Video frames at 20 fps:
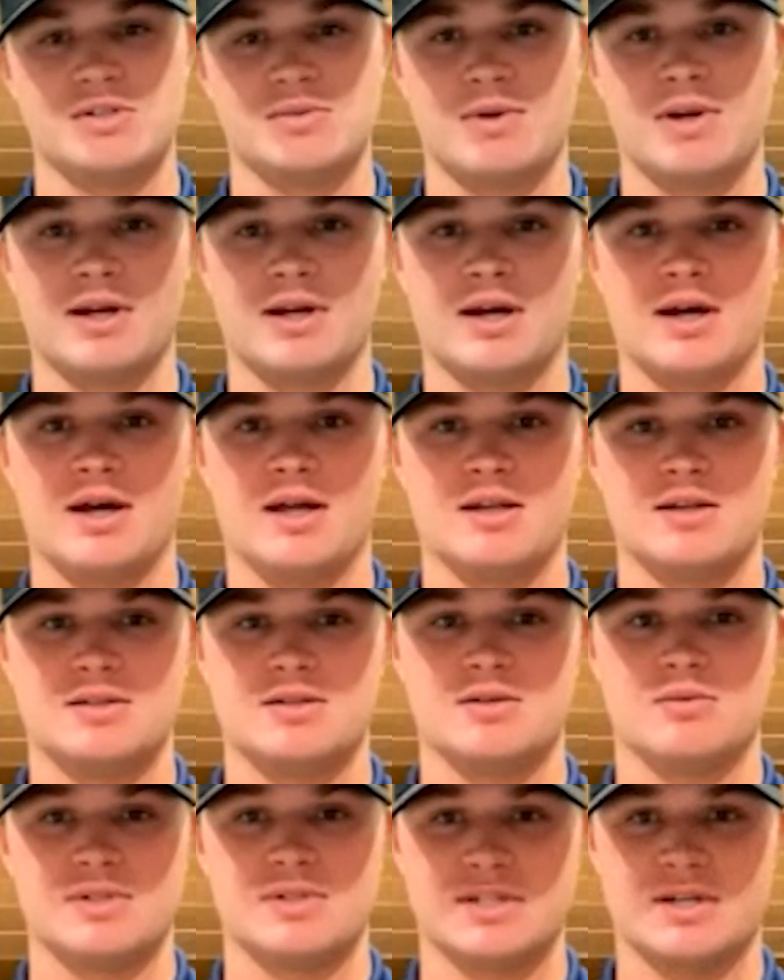when I got
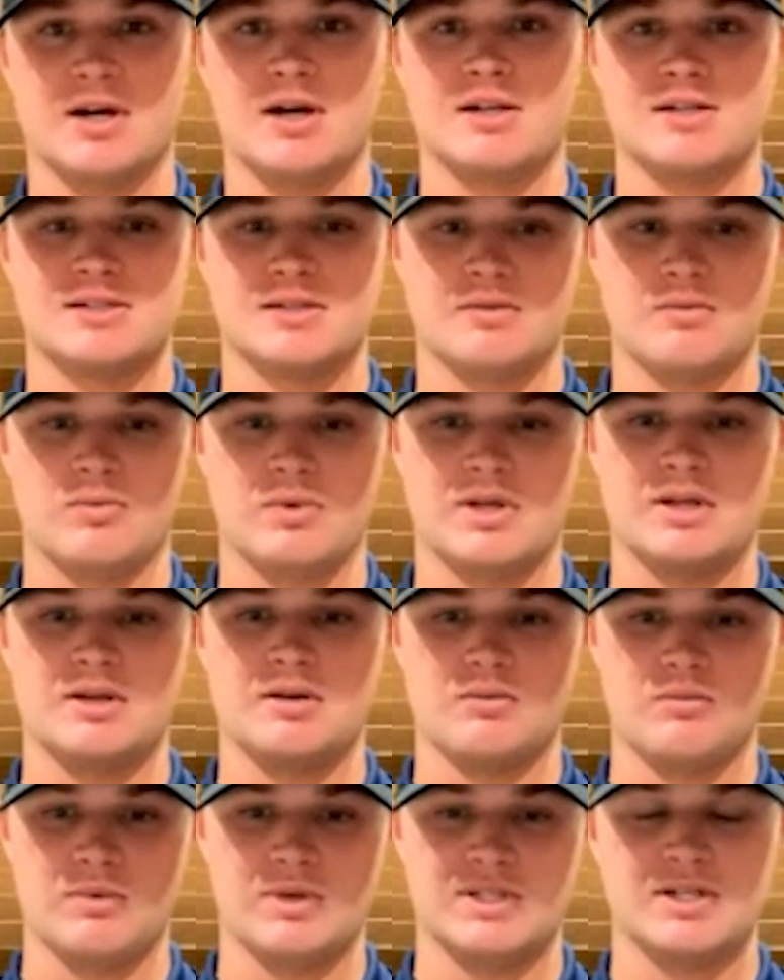to Wisconsin,
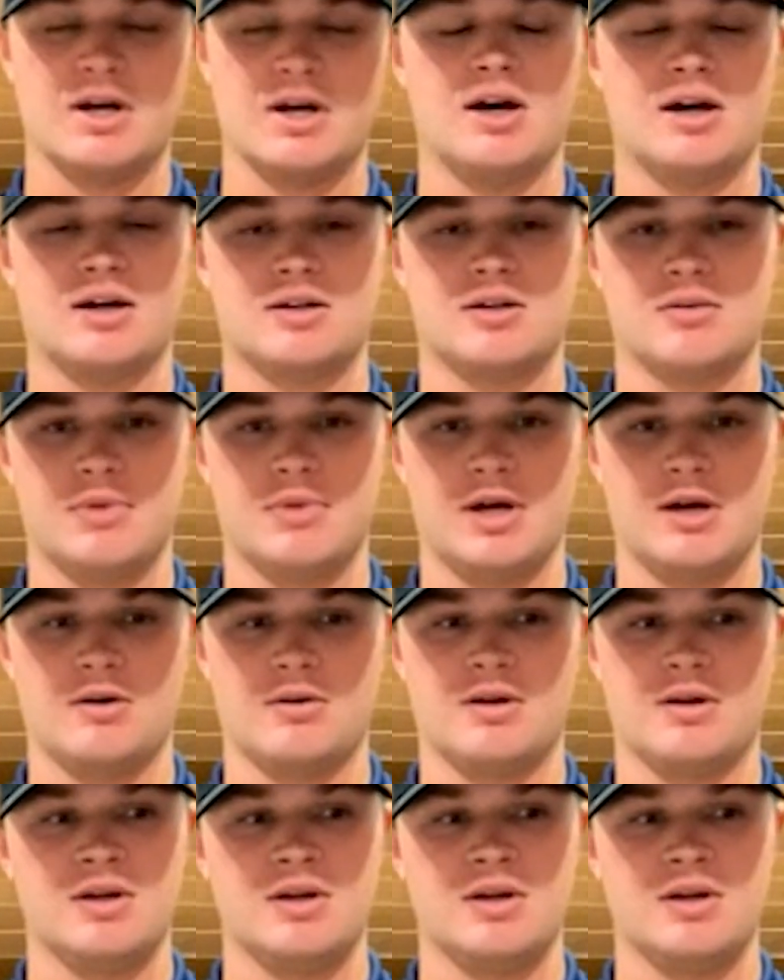we talked about